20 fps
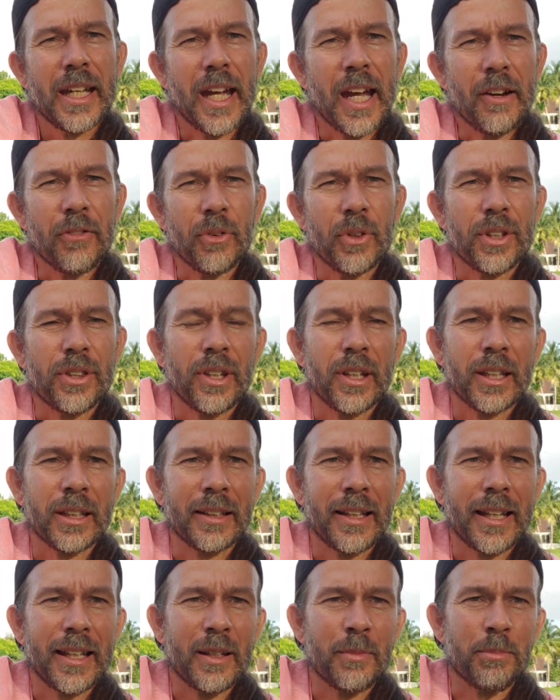everything
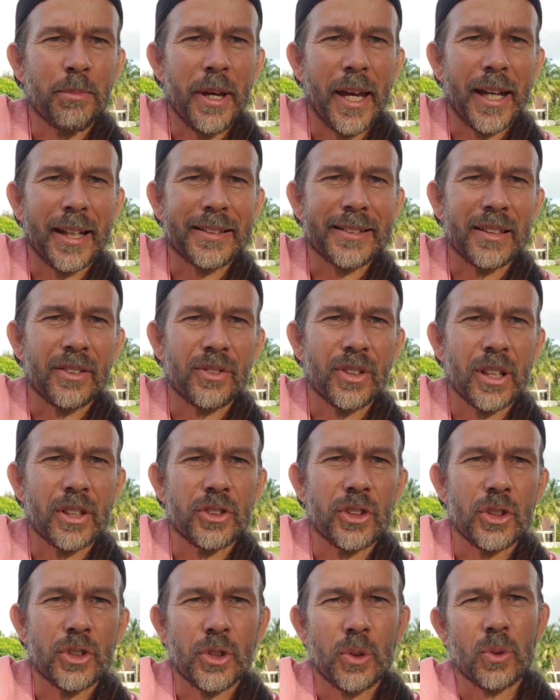that impacts and
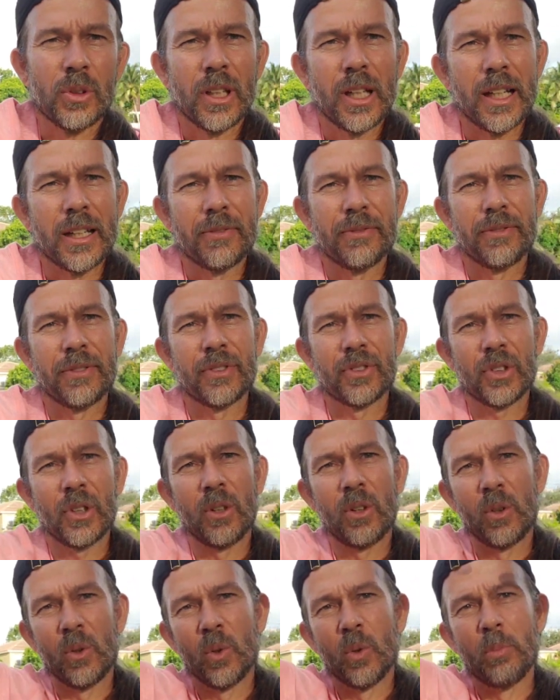touches your life. It's a
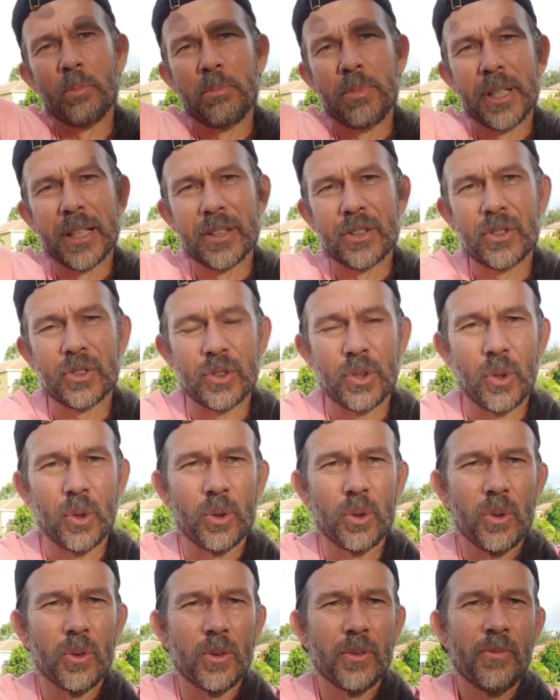whole big
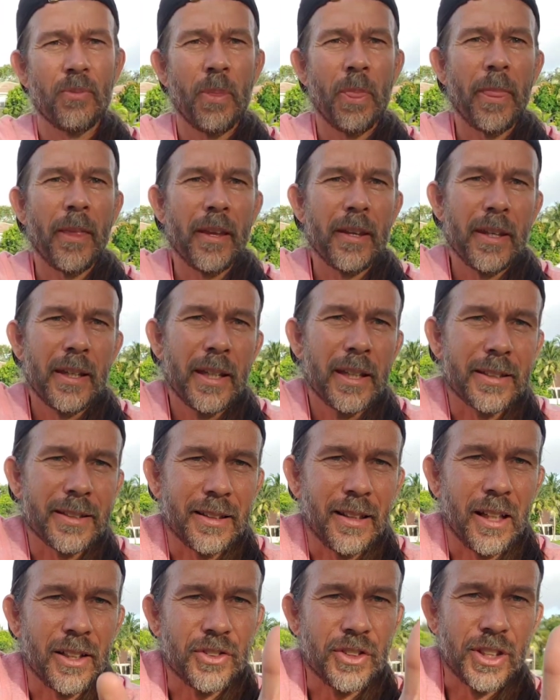circle. It's
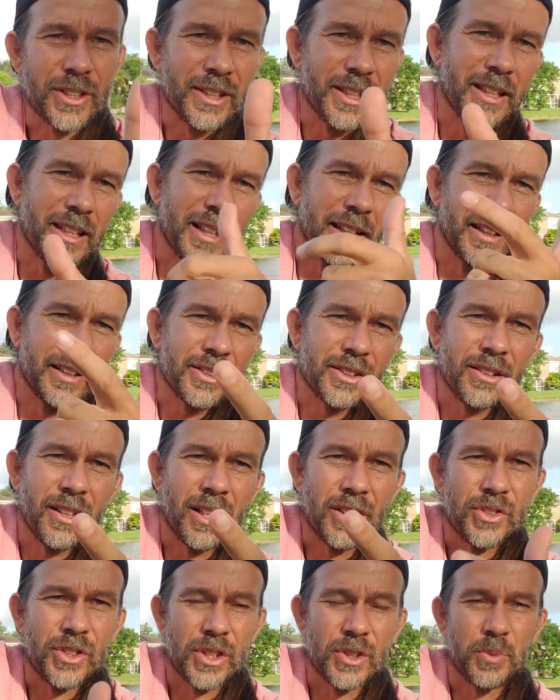not just eating, it's
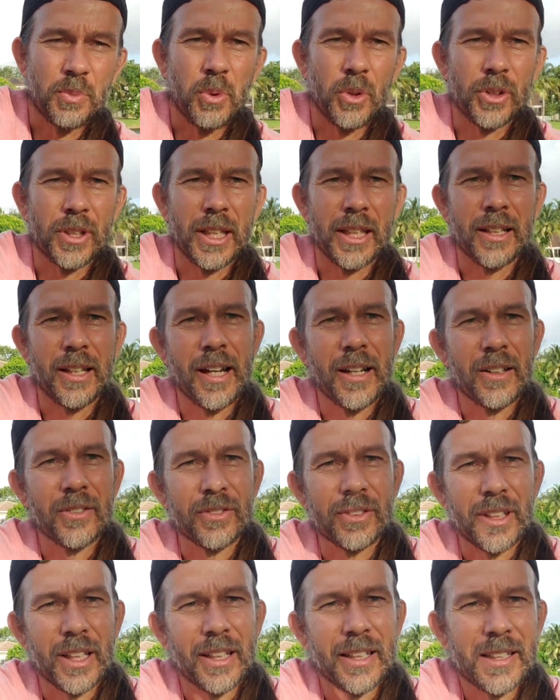not just working
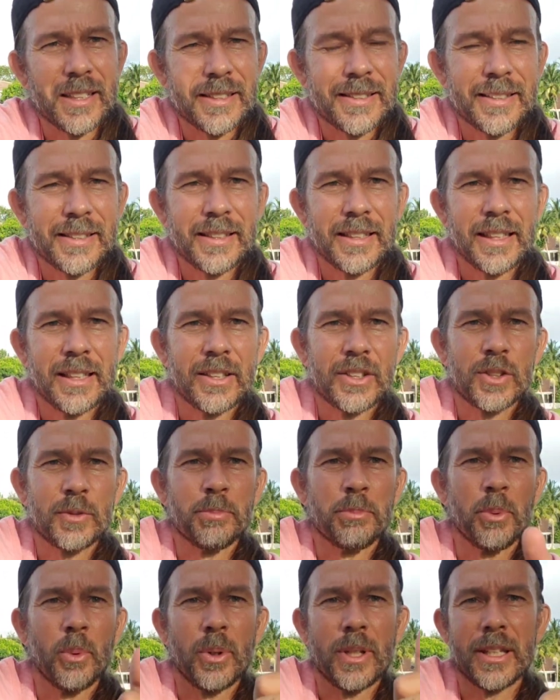out, guys. It's
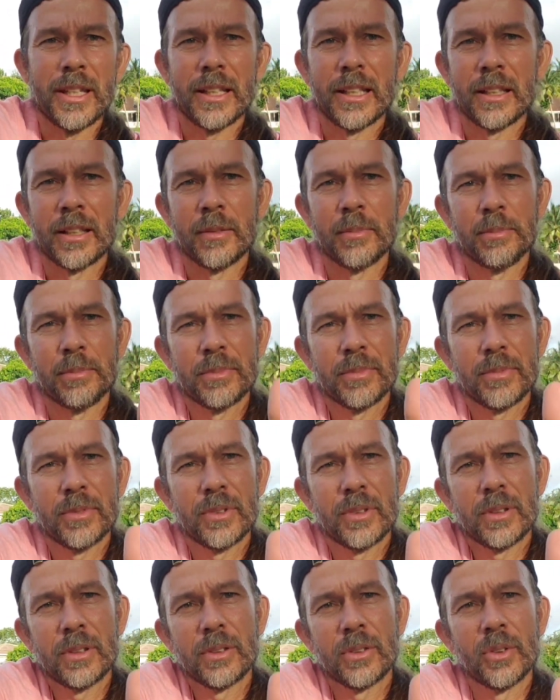breathing
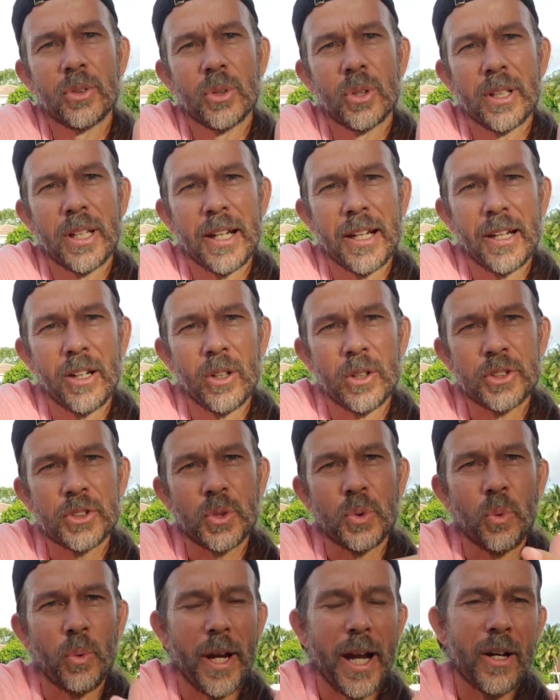good air,
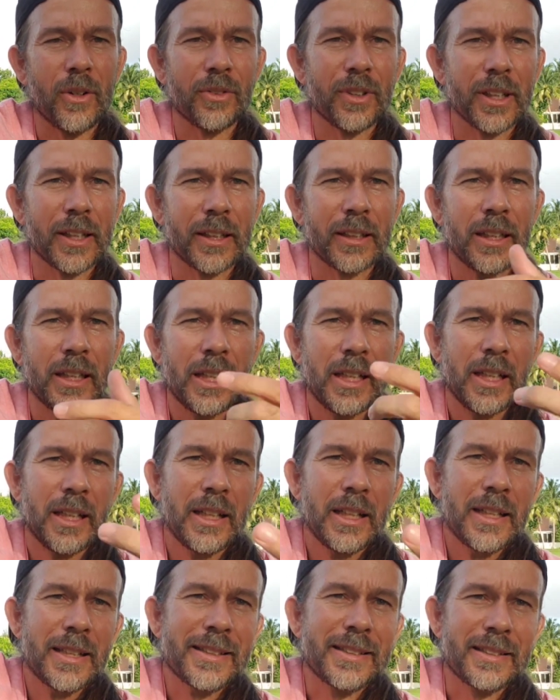it's grounding,
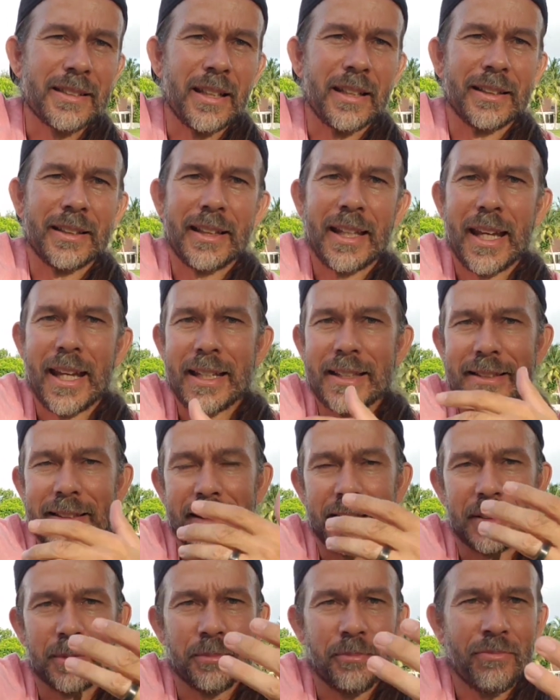sun
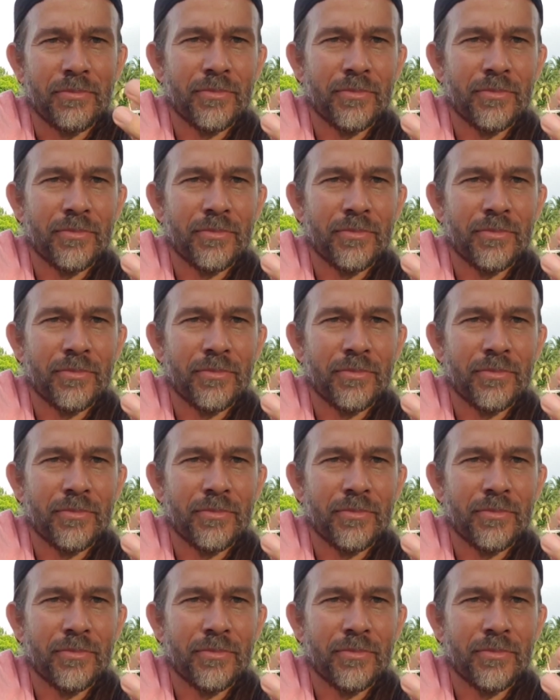gazing,